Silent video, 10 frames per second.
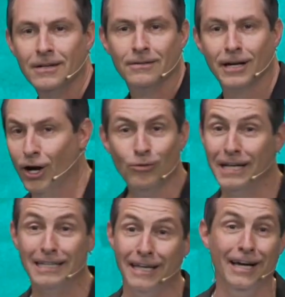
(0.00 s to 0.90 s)
that
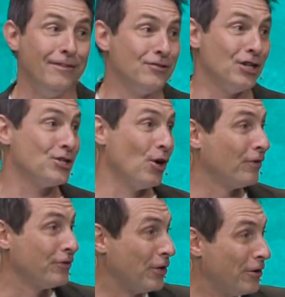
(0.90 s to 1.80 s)
only lived just
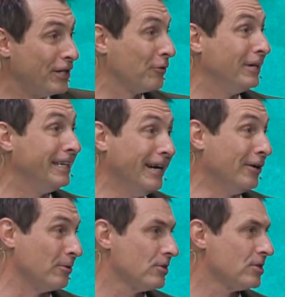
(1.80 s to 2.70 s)
over 33
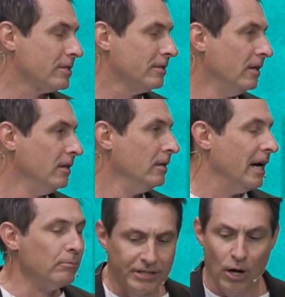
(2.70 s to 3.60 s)
years
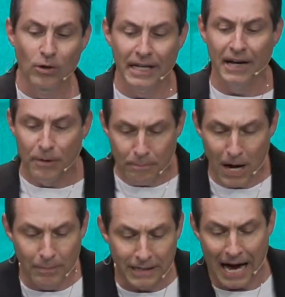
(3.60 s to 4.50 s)
and was only in the
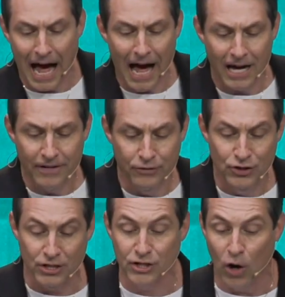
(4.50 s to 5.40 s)
public eye for
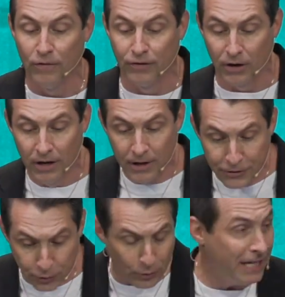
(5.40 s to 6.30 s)
just over
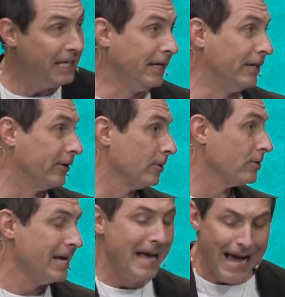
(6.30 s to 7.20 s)
3 years.